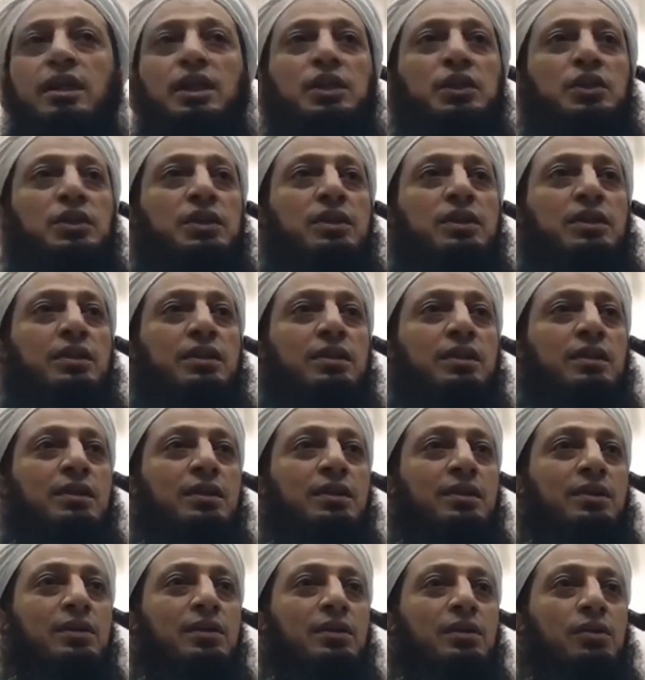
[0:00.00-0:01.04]
This
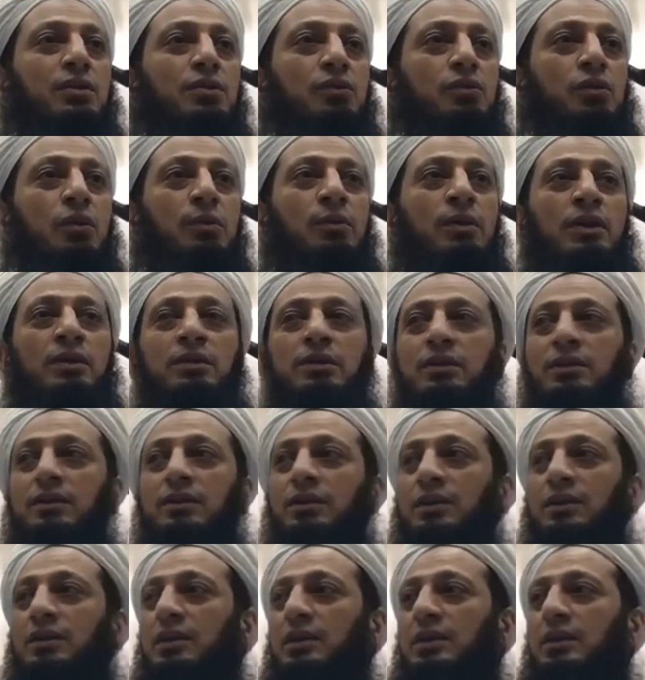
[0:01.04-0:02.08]
woman
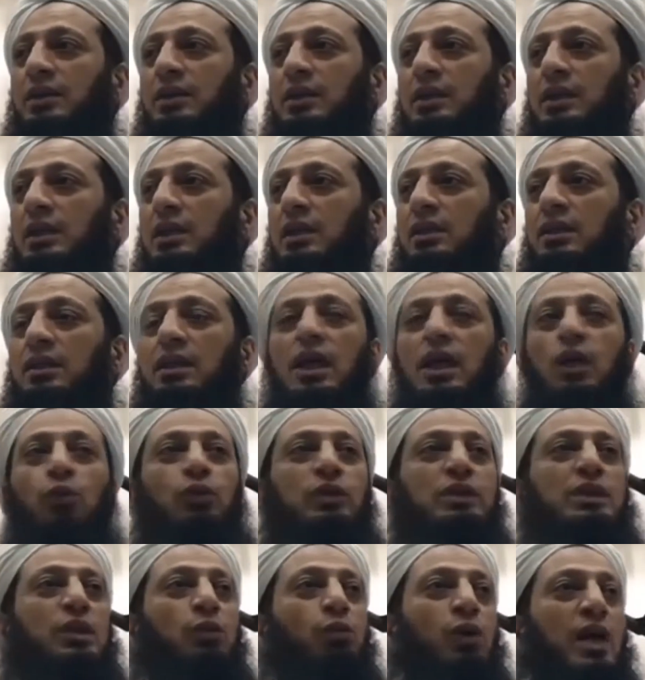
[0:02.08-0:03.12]
that
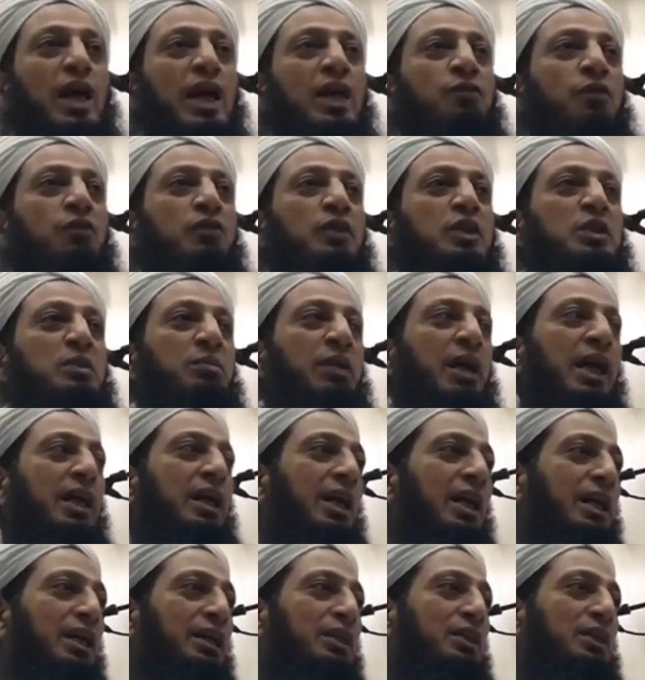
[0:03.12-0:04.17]
was the wife of
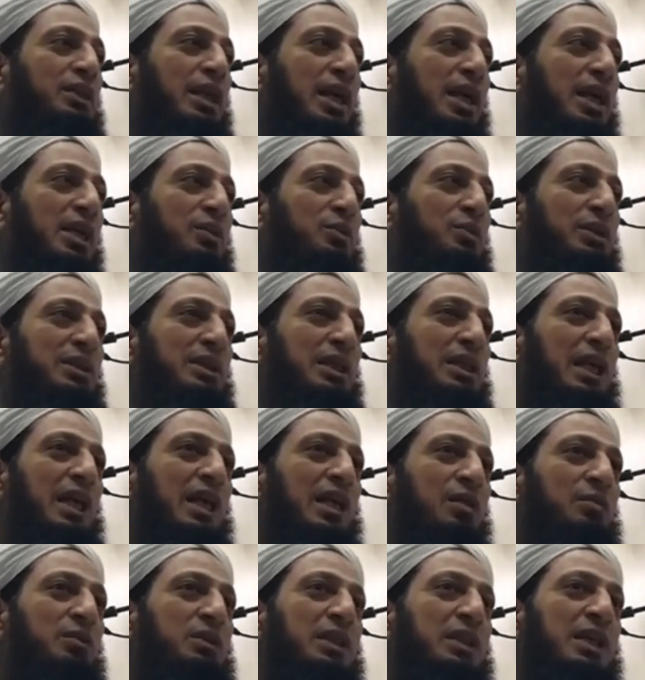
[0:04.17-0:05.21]
Ismail alayhi salatu
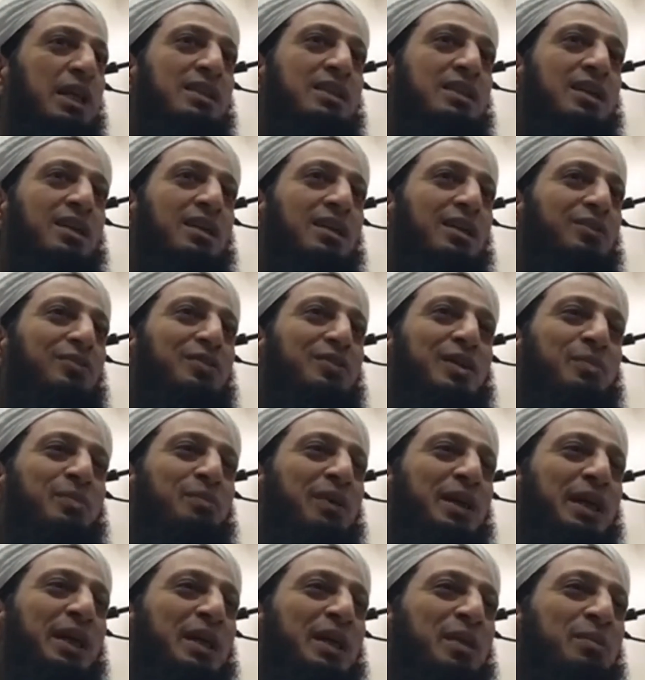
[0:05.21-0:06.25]
wassalam, she has a lot of
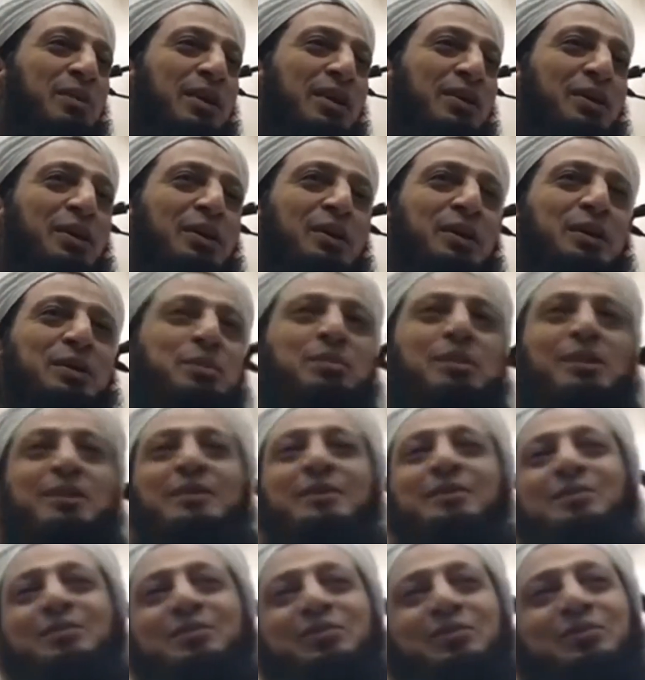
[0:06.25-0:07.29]
complaint about her husband.
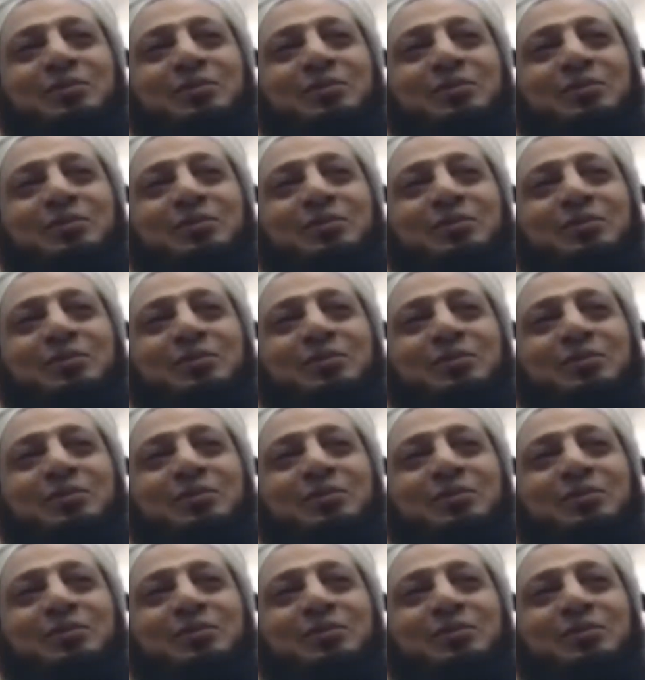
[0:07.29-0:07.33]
